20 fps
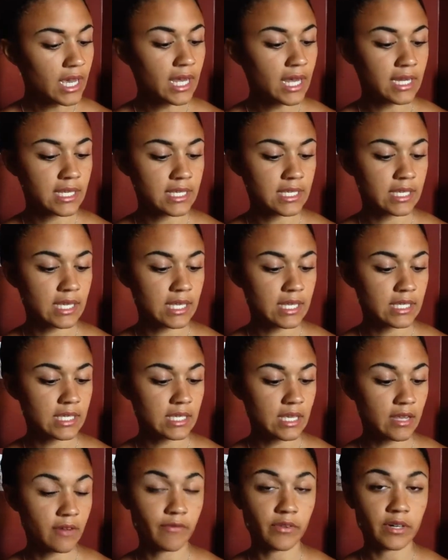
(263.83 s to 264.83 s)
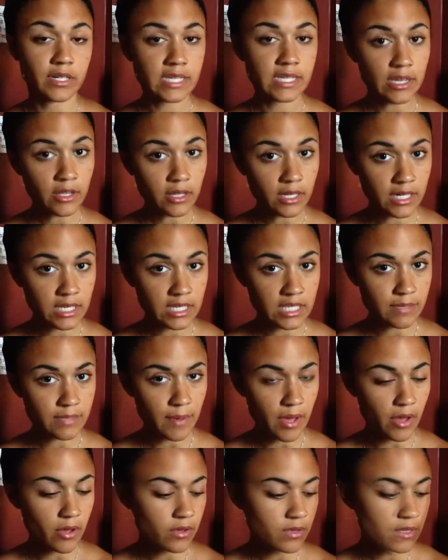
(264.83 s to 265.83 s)
innocence, and fertility
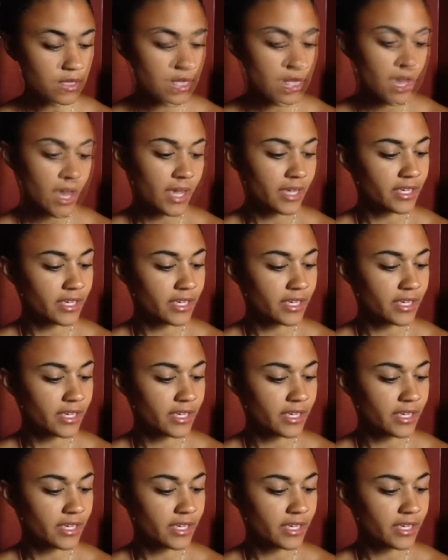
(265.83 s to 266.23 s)
spells.